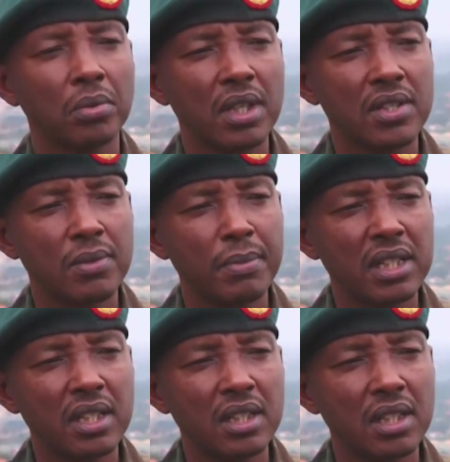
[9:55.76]
We
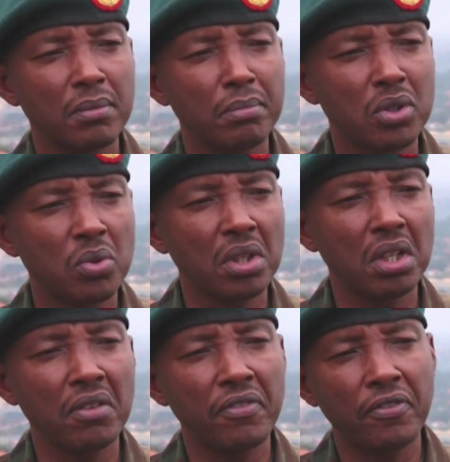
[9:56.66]
estimated them
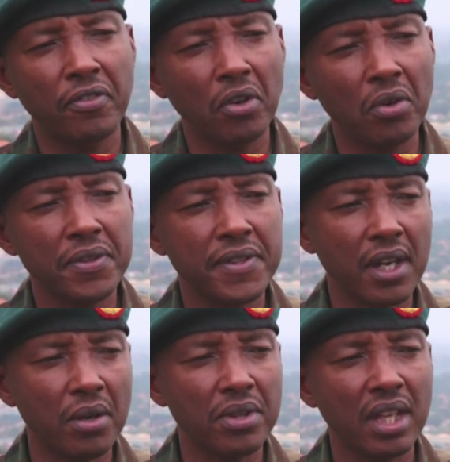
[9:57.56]
between
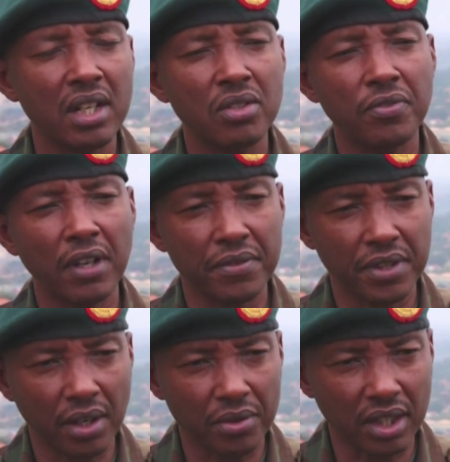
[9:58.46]
4,000 to
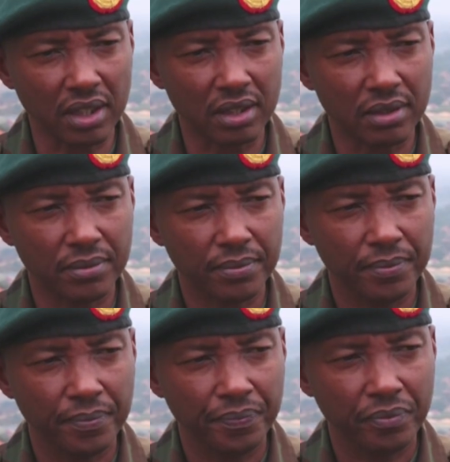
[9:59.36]
5,000.
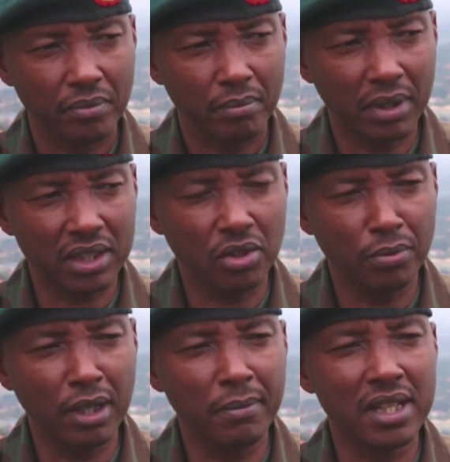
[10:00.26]
But
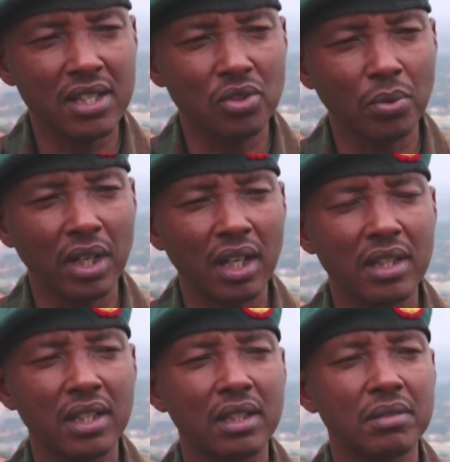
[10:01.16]
remember, these were
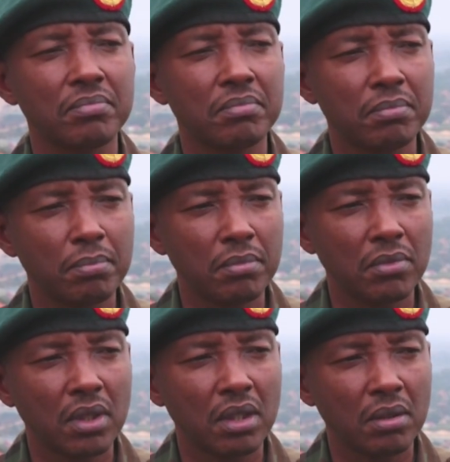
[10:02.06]
the
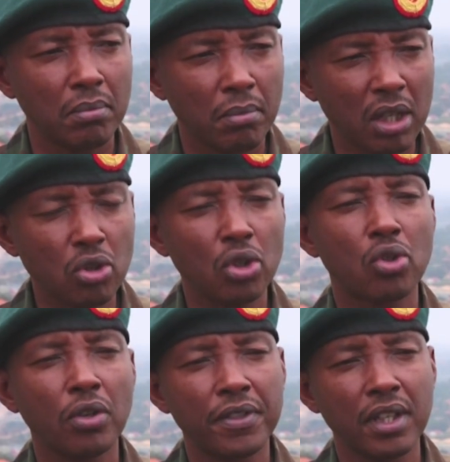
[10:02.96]

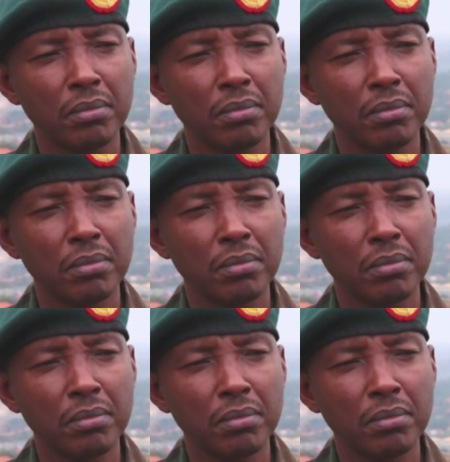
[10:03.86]
majority of